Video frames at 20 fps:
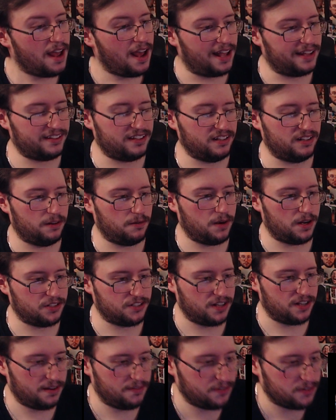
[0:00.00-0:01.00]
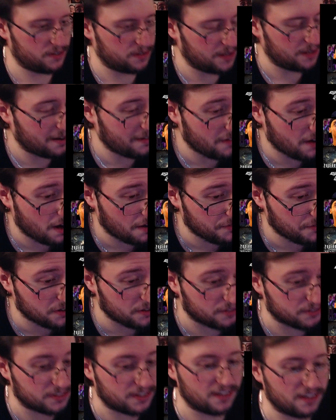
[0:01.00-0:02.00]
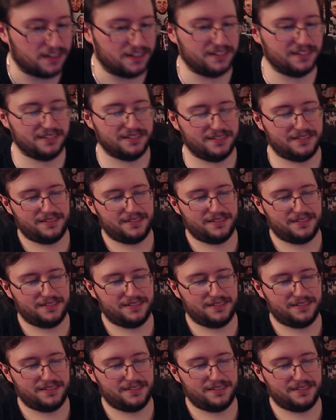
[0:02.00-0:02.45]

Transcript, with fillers: I still need to watch that. I've heard it. I've heard it's good.